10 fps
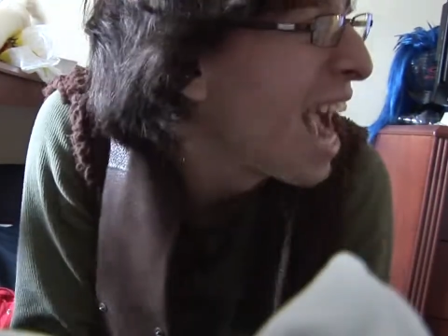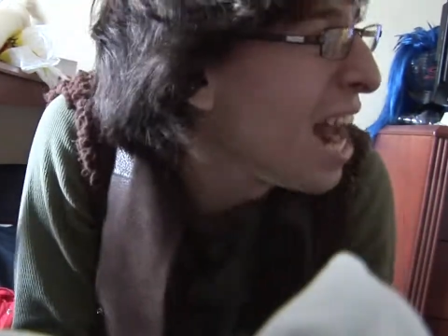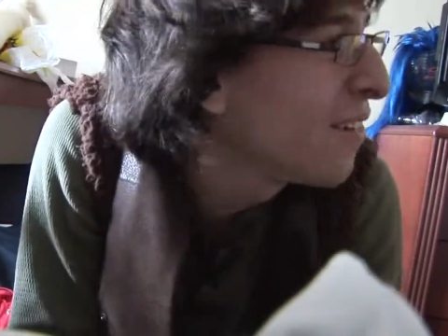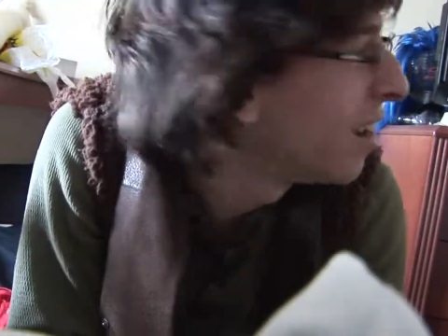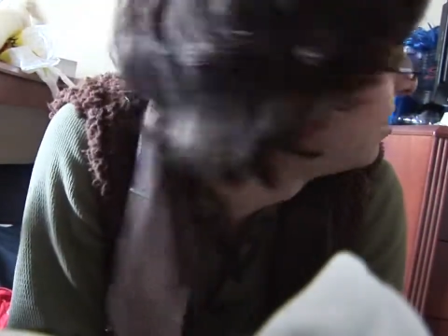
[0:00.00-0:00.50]

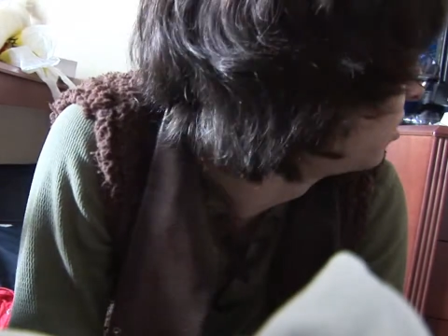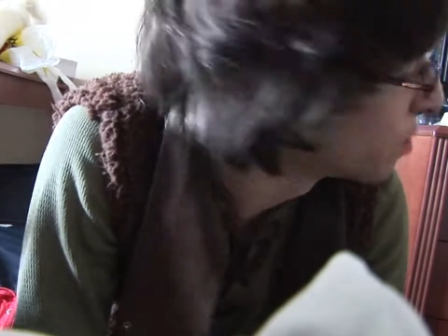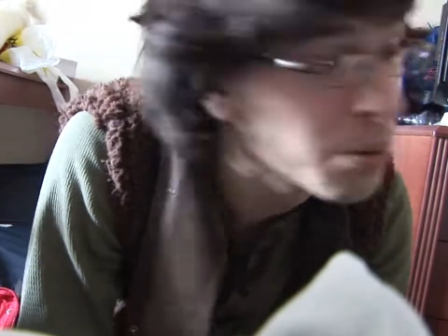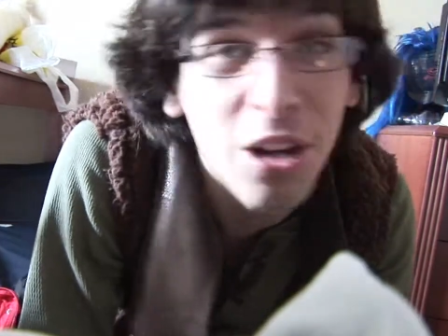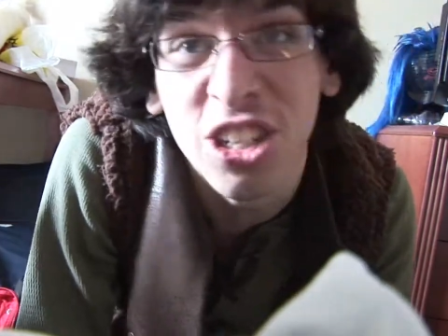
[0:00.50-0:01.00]
Anyway, so
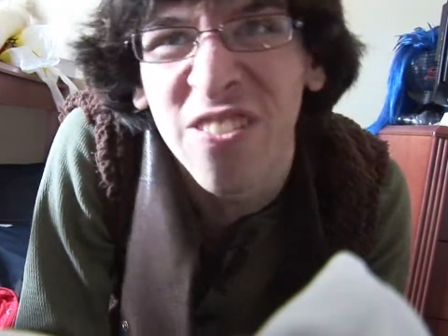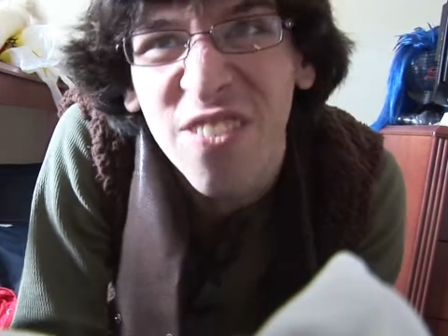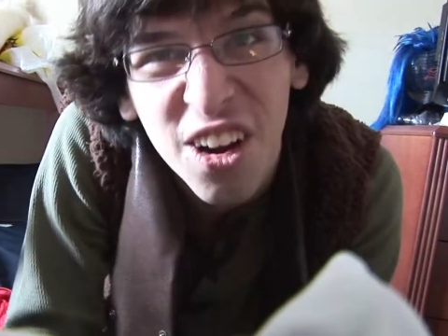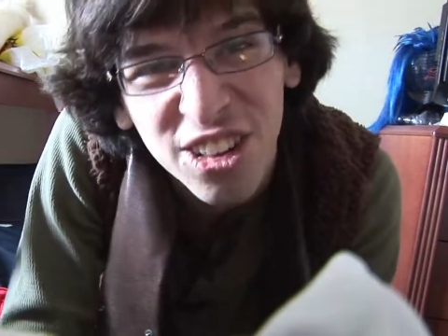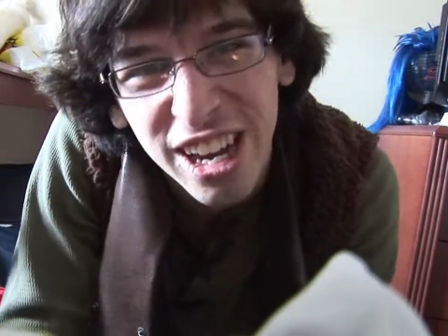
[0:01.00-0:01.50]
we're watching
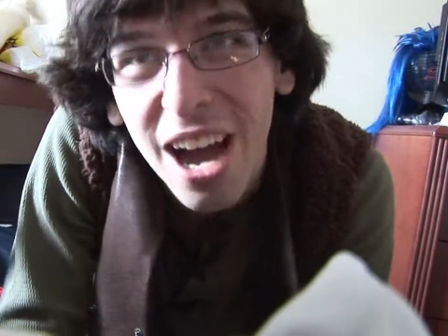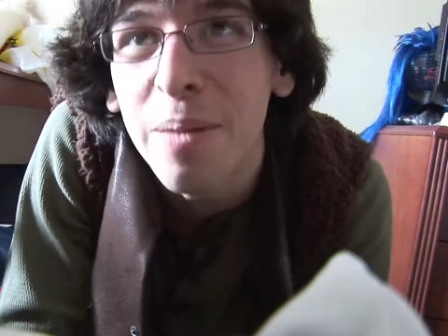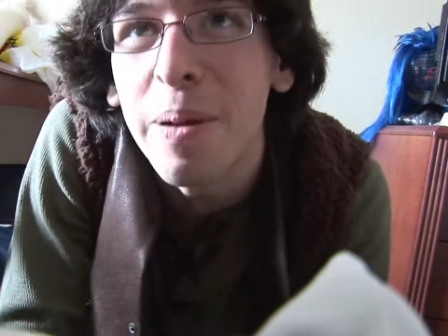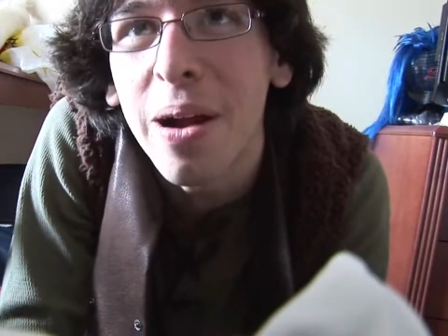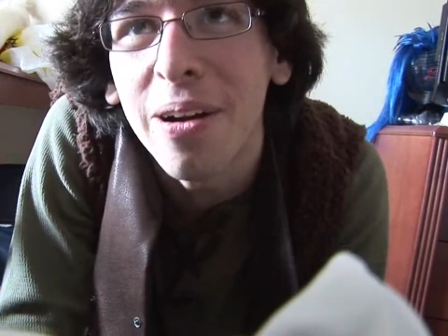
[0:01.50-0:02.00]
Fairly
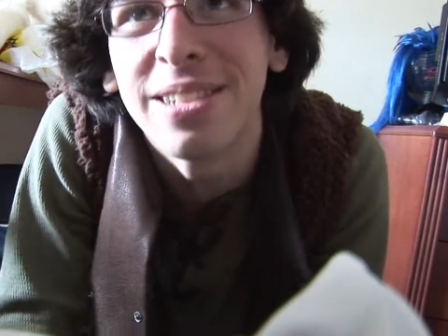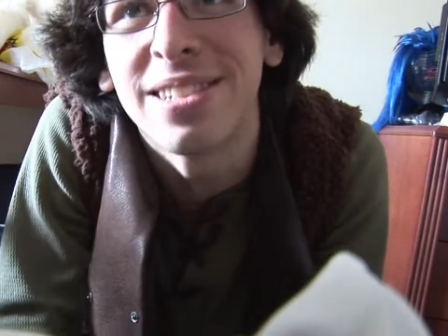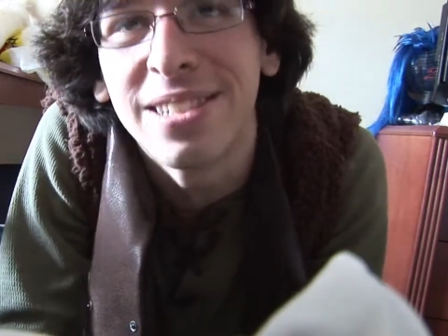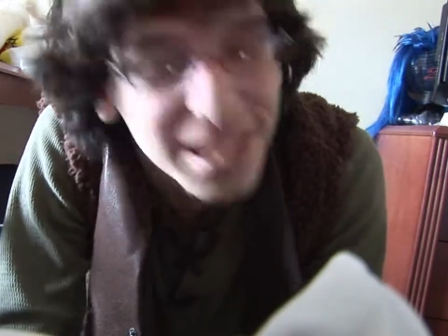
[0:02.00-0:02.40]
Odd Parents.